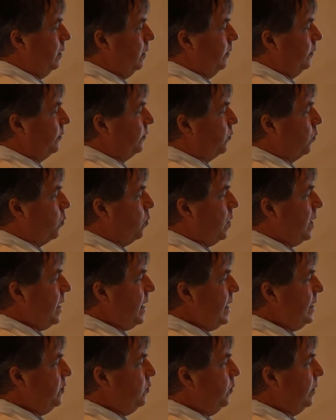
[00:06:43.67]
So
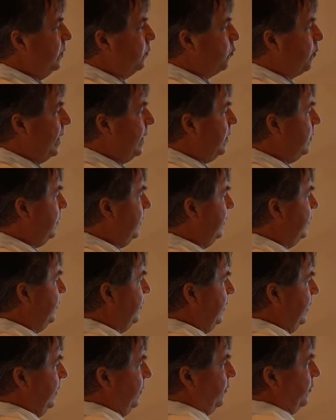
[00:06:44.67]
why do we rarely
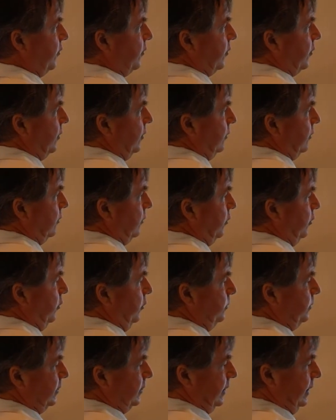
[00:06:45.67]
see circular
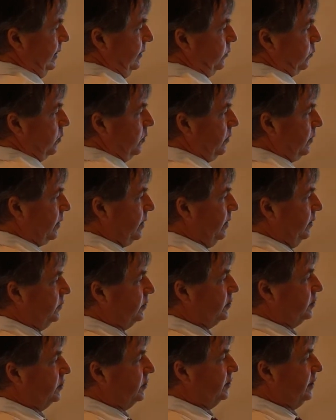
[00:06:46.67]
loops in roller
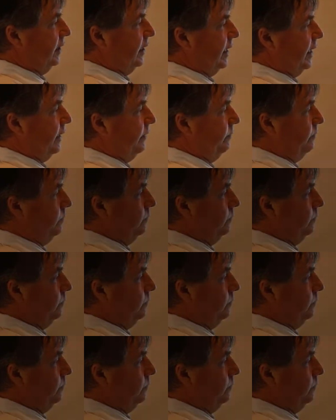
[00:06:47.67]
coasters today?